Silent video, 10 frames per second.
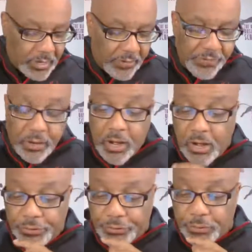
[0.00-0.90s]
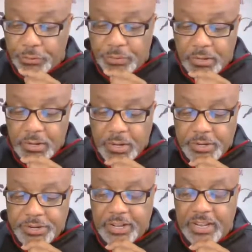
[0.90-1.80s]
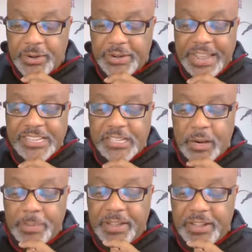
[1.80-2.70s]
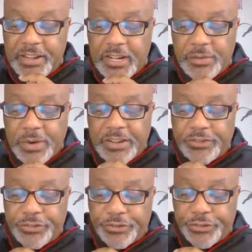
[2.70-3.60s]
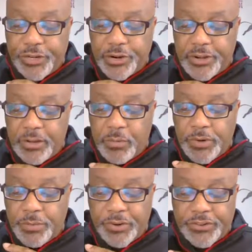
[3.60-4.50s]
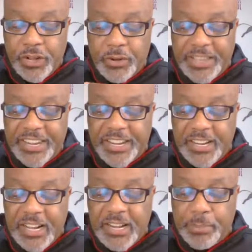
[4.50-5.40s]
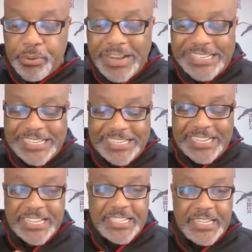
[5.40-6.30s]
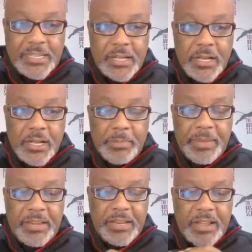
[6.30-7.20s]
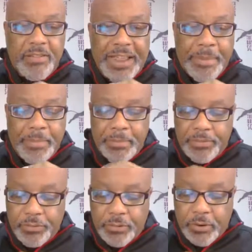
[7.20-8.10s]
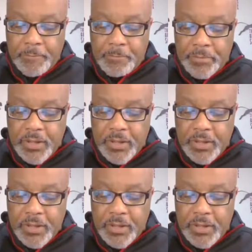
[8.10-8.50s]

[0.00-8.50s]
of the lawsuit declared XRP an unregistered security would result in an unprecedented, meaning never happened before,